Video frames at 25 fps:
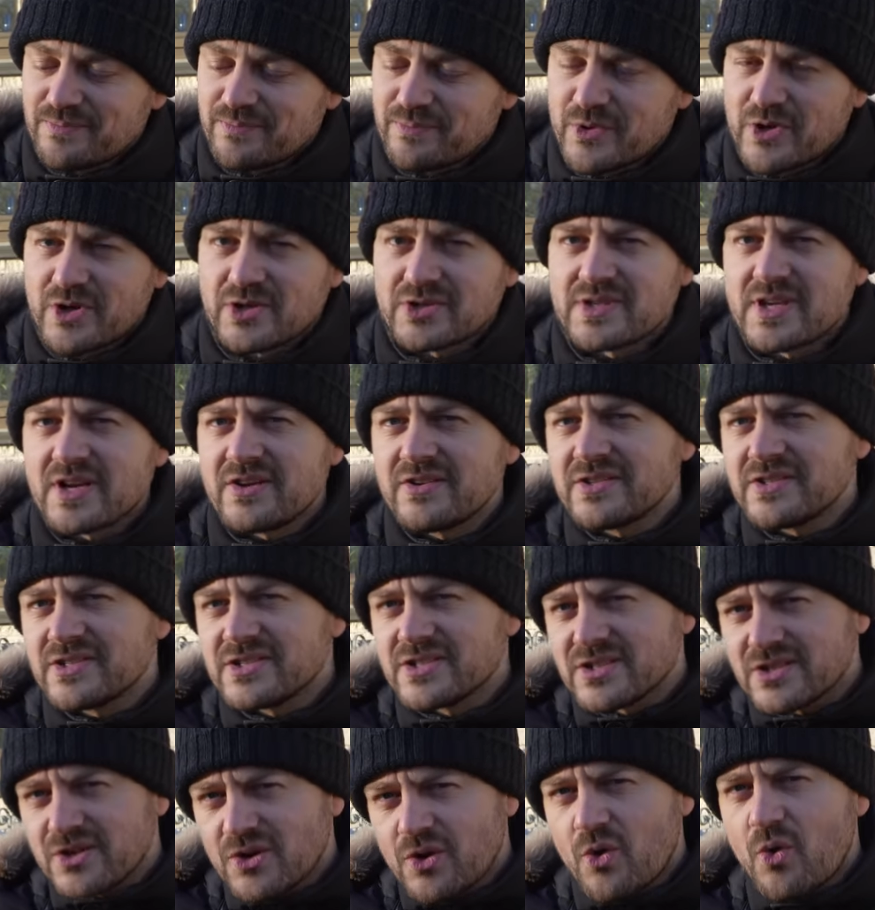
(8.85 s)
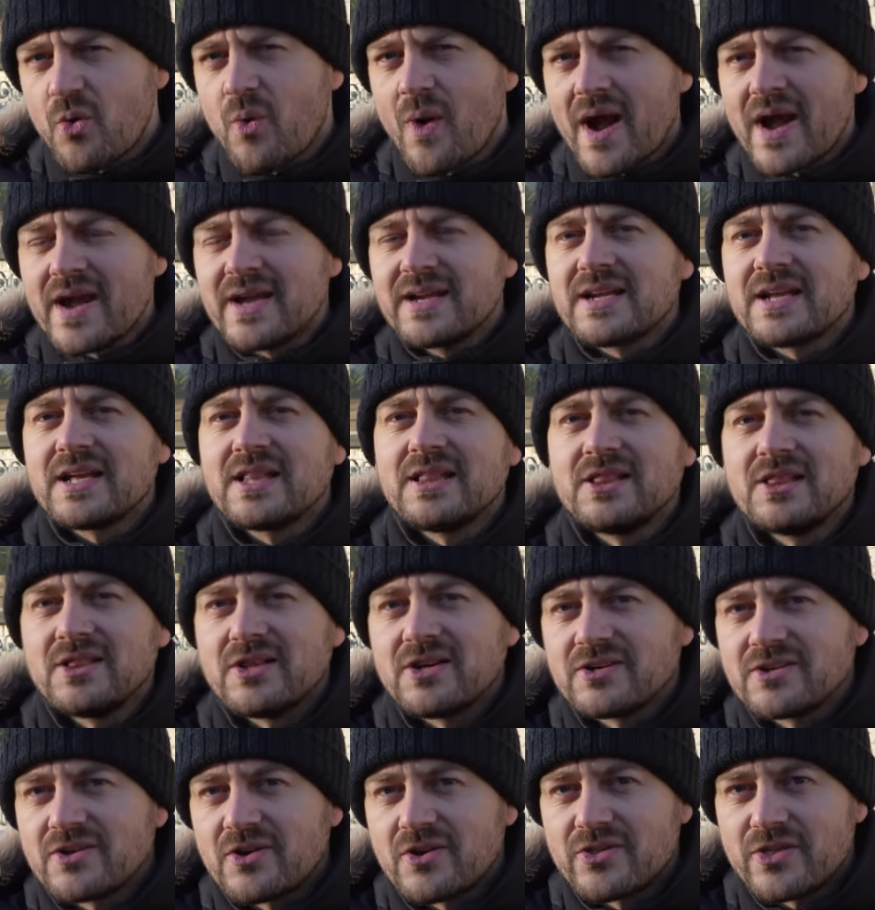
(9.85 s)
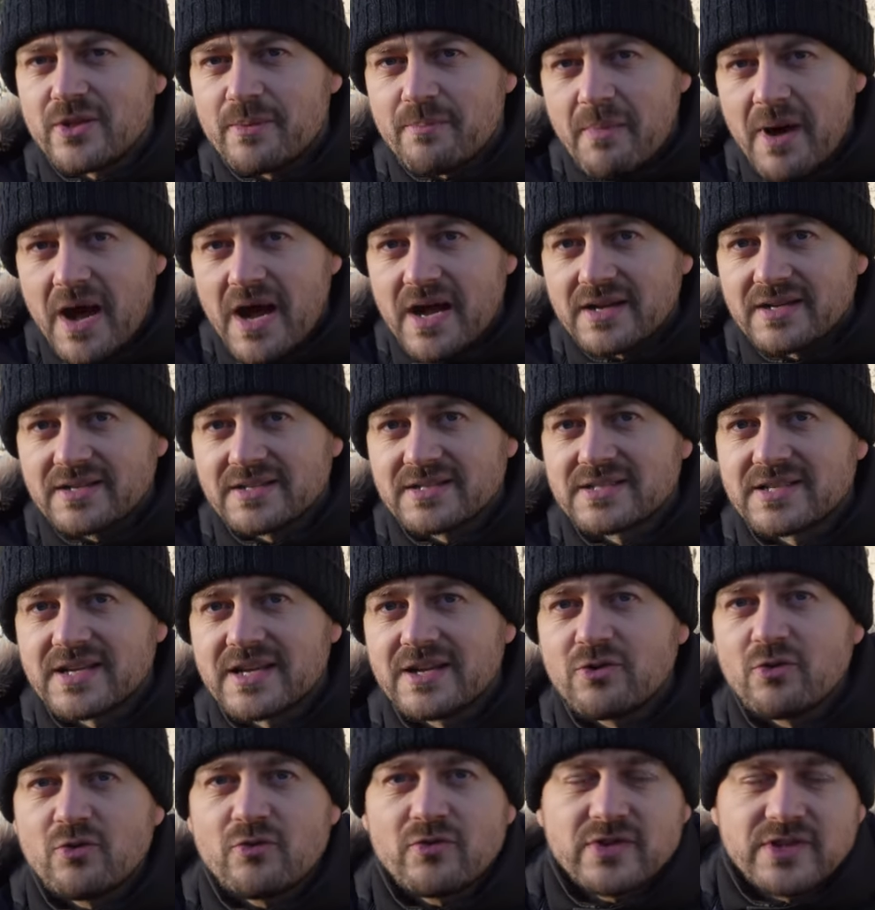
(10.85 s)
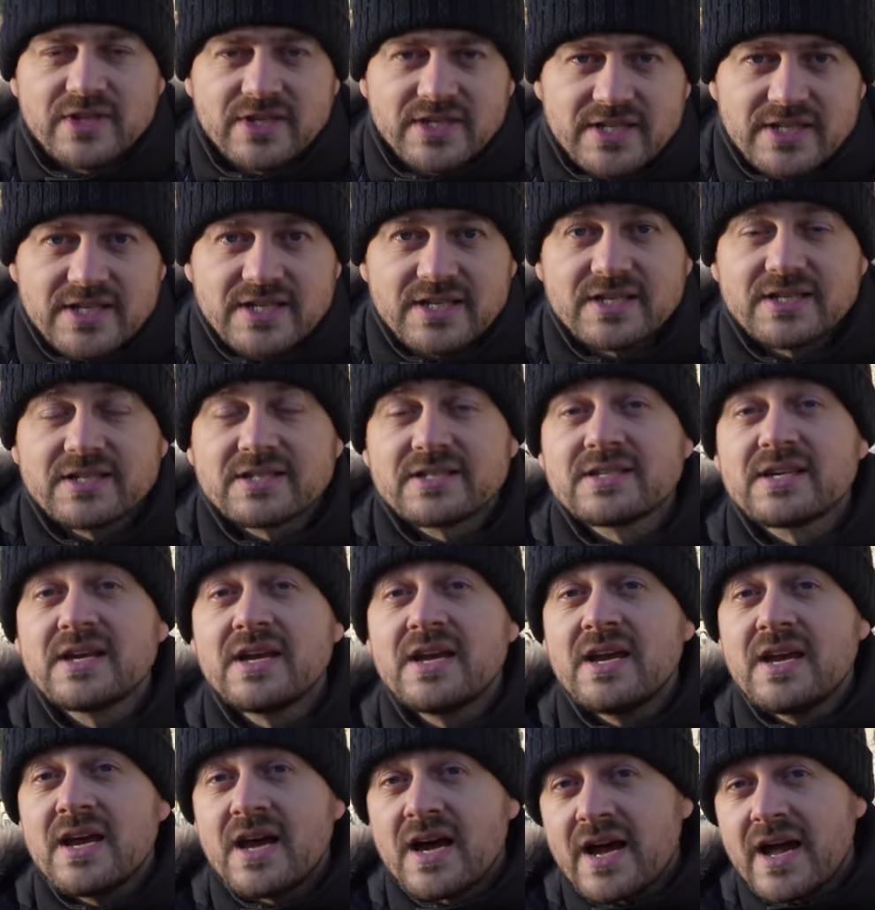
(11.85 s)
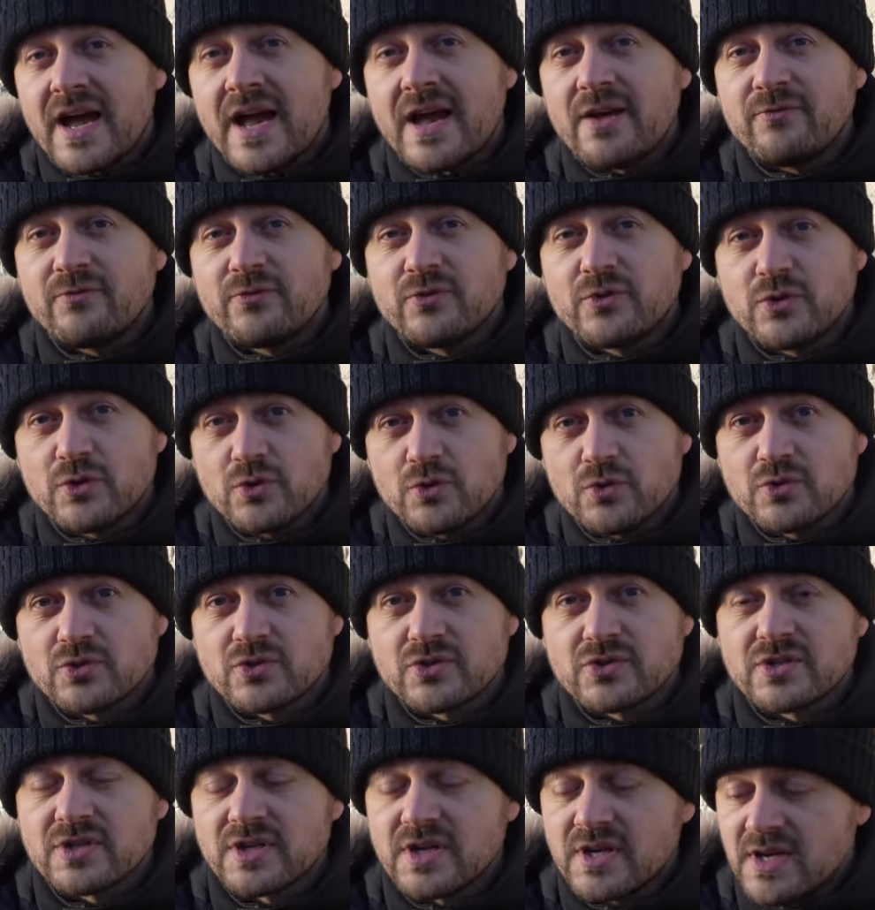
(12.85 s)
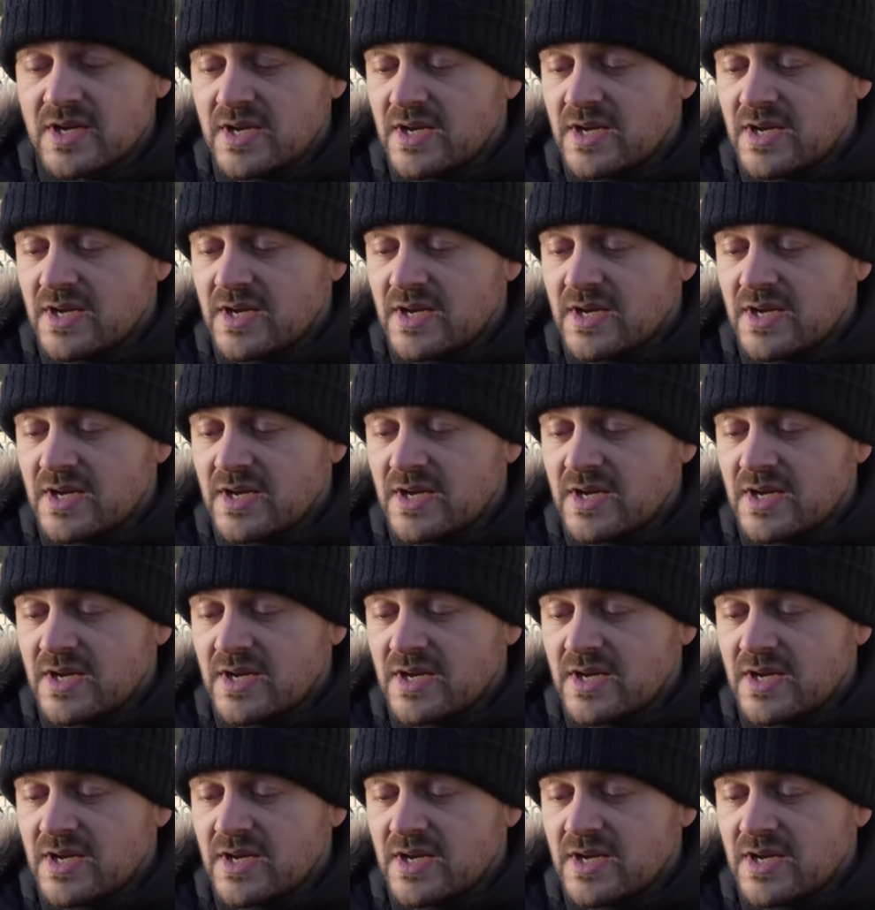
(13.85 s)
because there is quite a lot on the market and over the years I have used